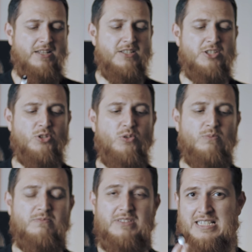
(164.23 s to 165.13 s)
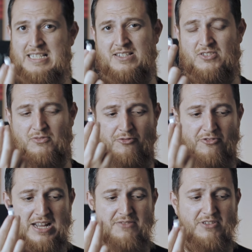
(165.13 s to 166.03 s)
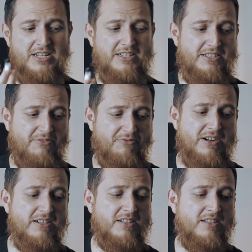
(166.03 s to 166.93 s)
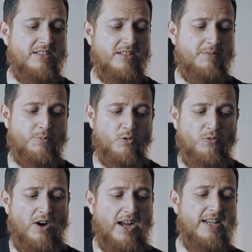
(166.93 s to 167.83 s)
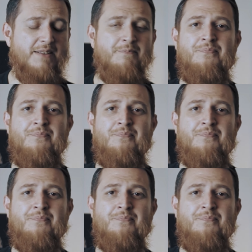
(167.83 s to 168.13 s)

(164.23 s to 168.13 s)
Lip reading: So this is very different profile.